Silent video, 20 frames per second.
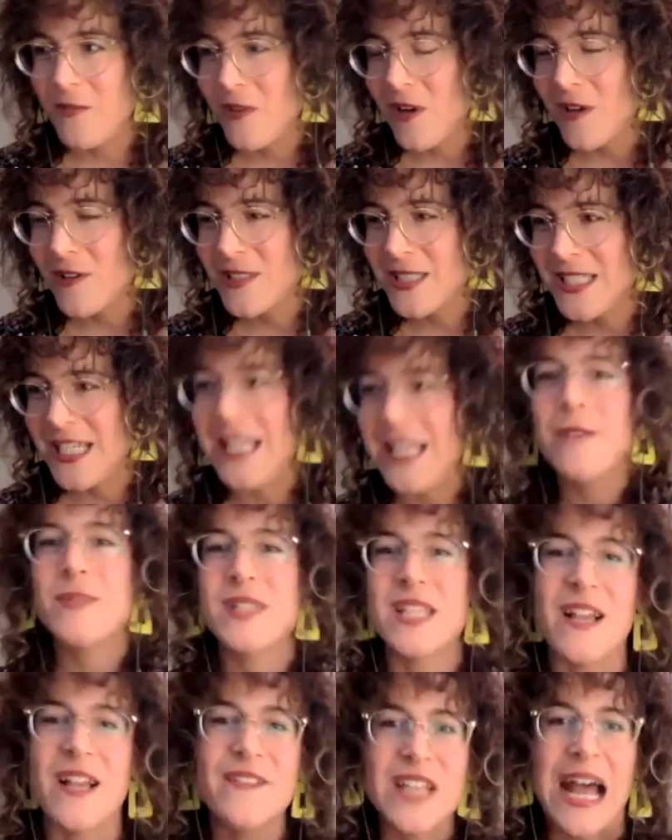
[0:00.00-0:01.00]
see
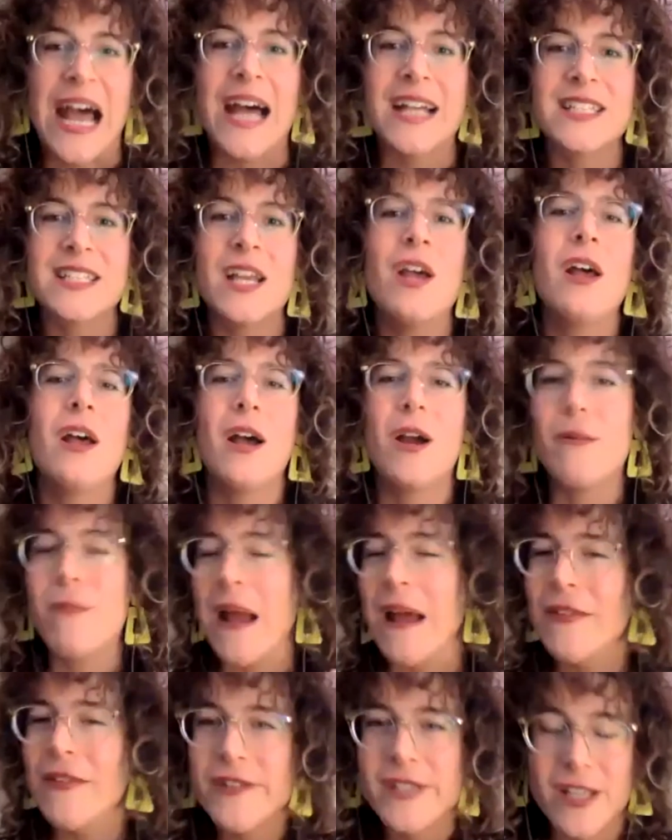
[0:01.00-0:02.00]
themselves as
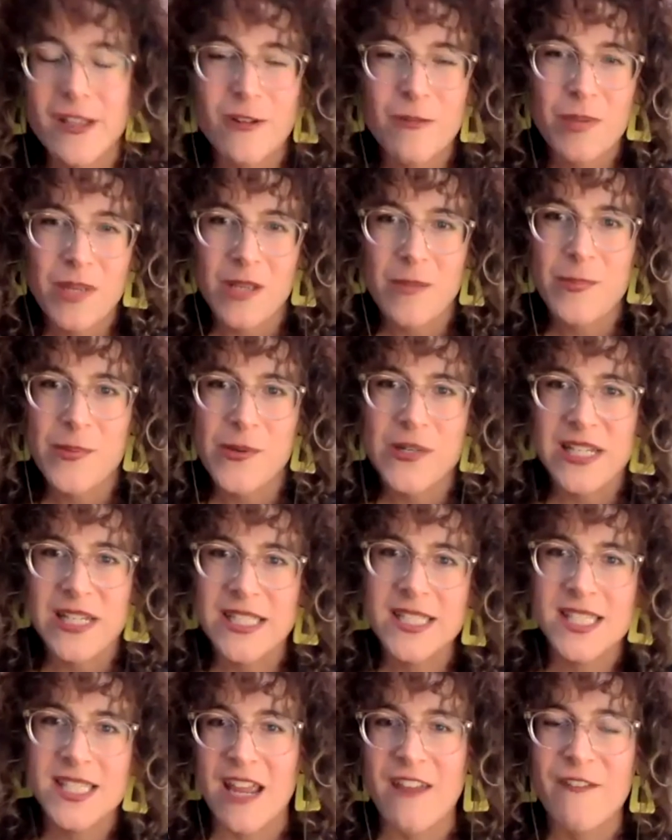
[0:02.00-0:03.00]
around those other people in
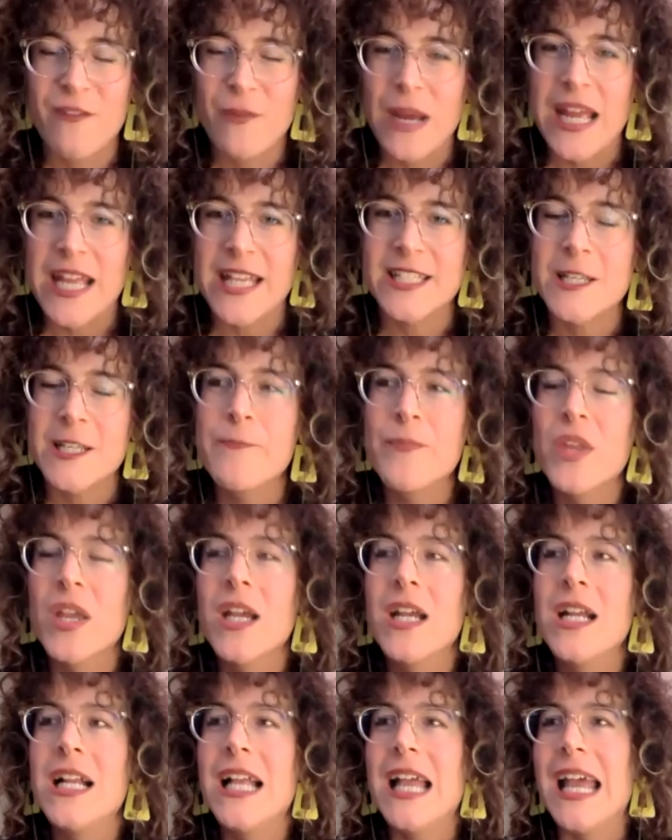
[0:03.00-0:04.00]
safe ways.
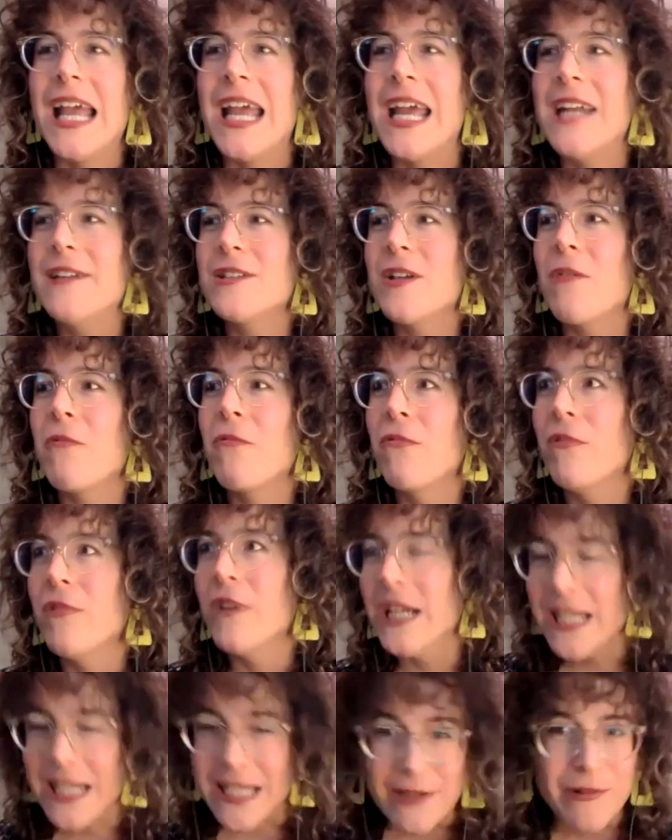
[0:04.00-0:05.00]
And it's a
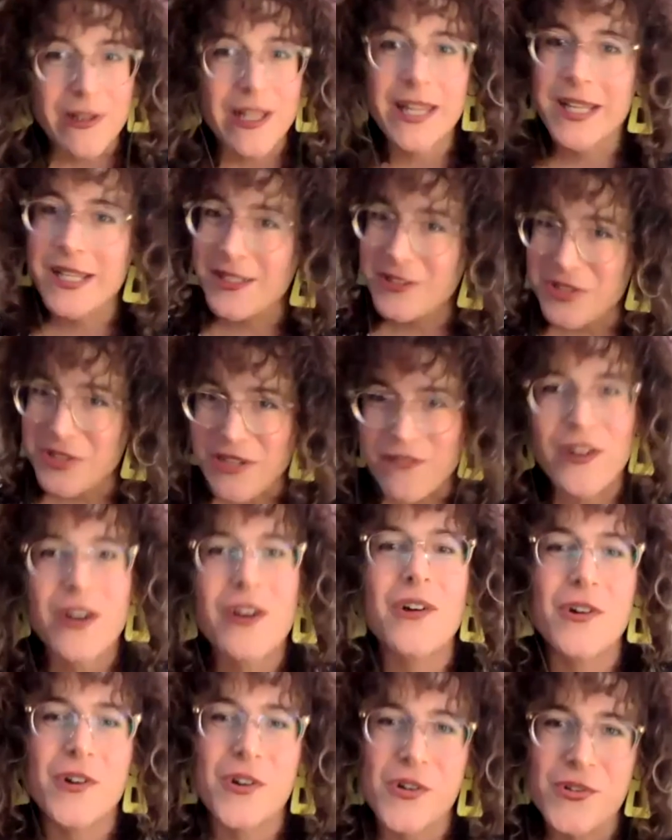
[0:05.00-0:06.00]
really, really
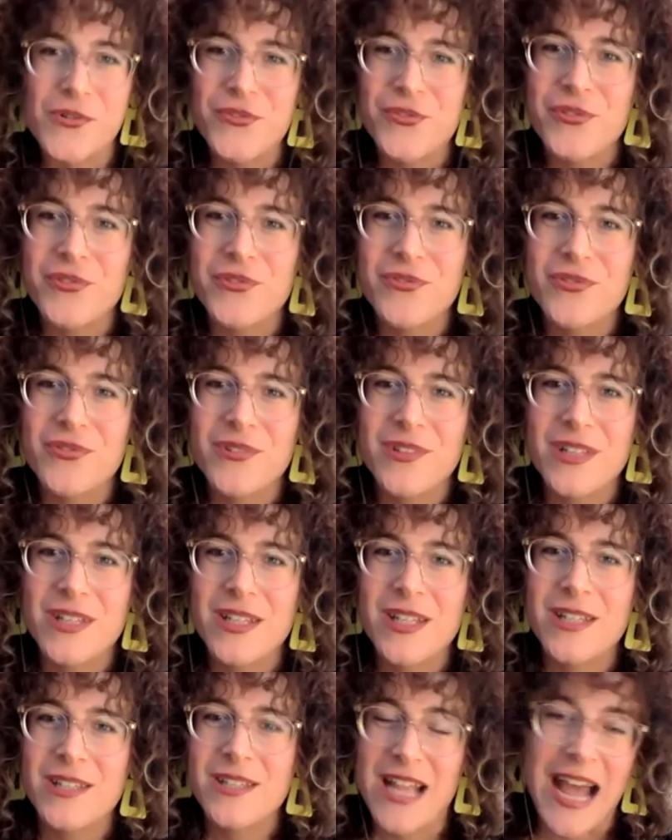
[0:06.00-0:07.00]
difficult
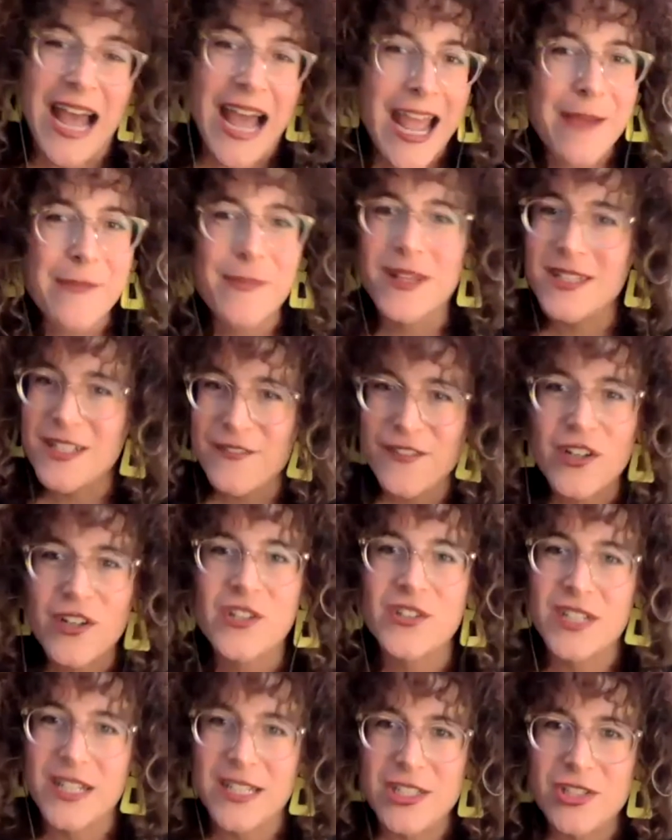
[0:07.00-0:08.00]
time and
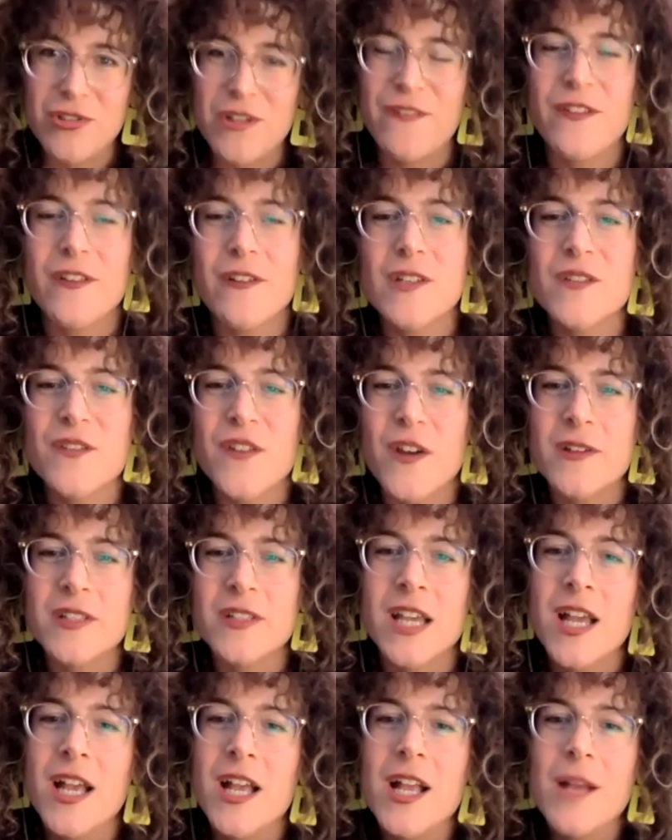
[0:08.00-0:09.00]
difficult history for those folks,
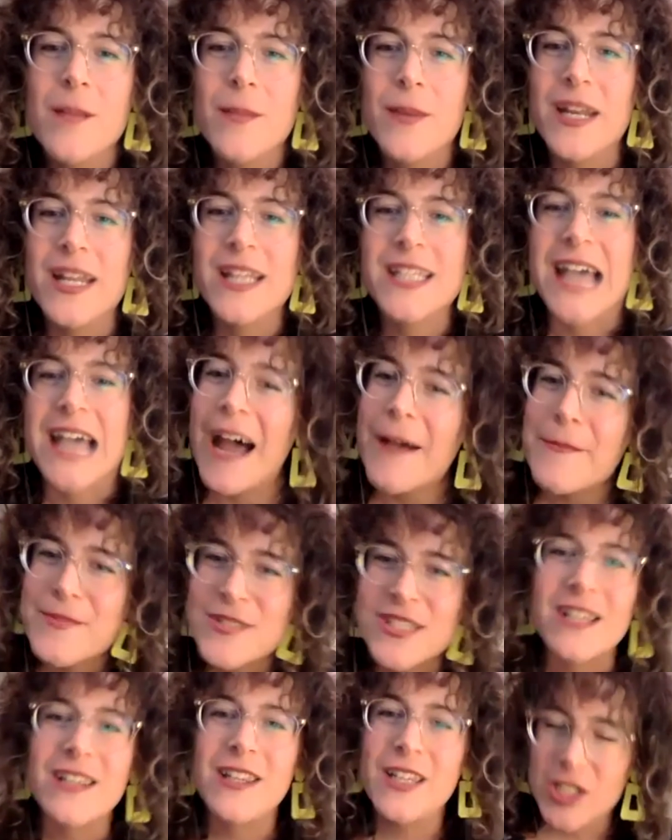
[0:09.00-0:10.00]
but it's
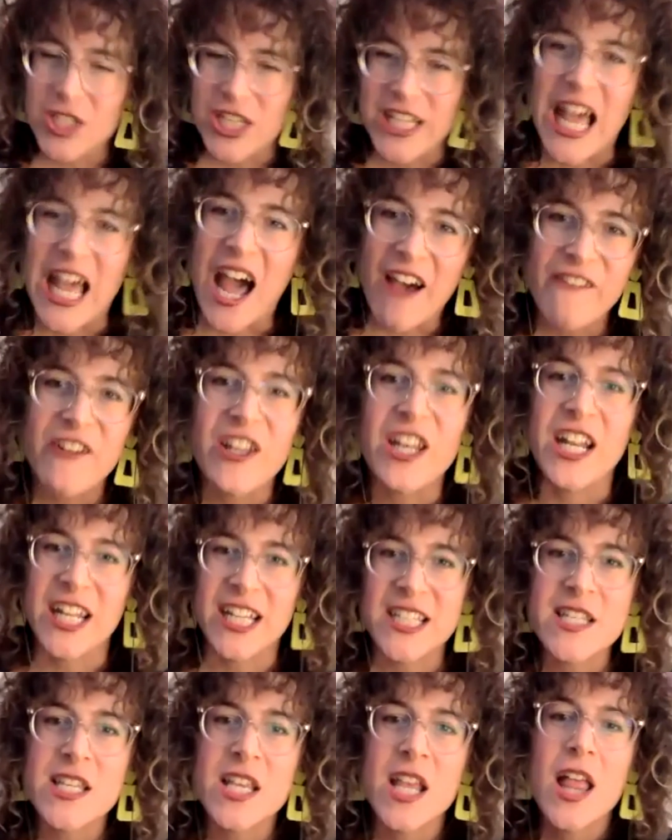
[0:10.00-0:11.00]
absolutely
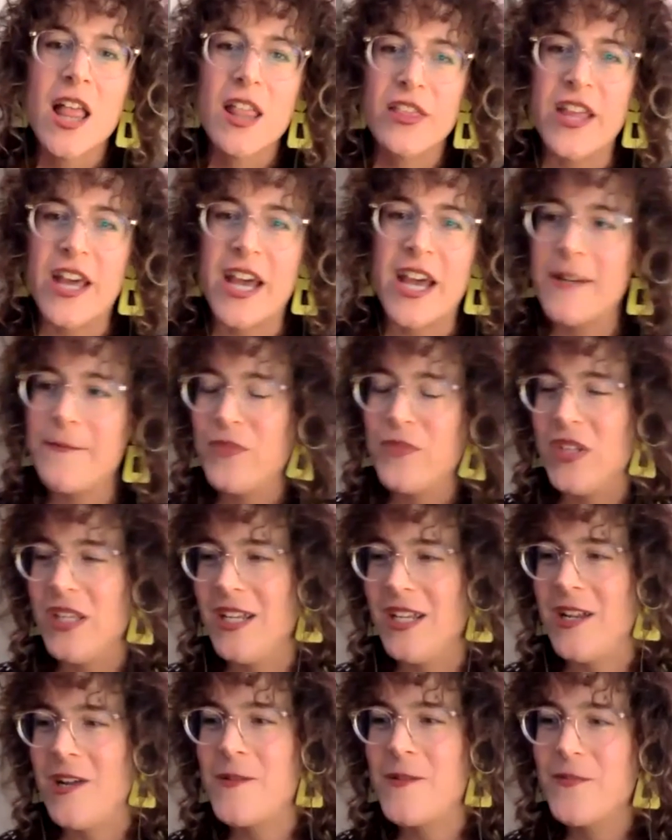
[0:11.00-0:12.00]
evidence that,
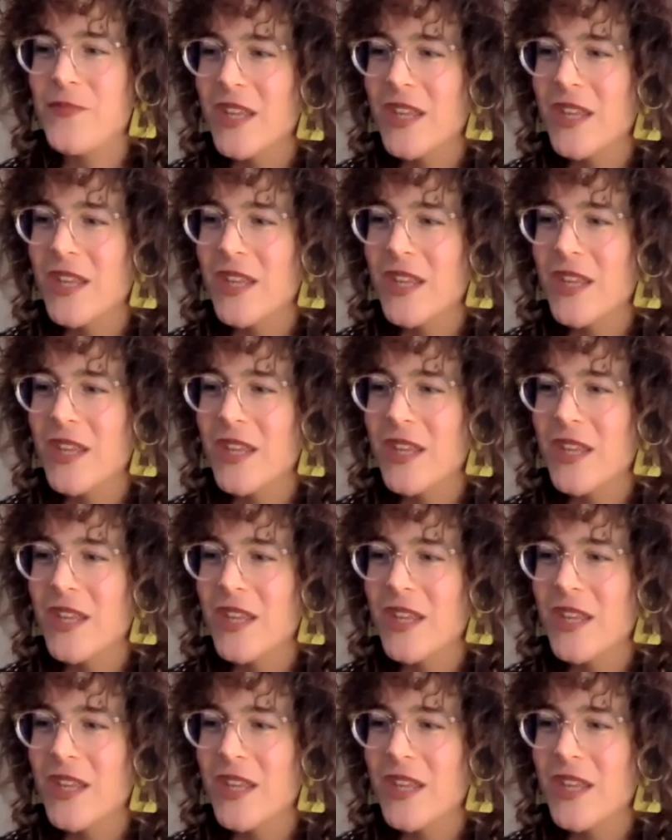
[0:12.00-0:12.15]
you know,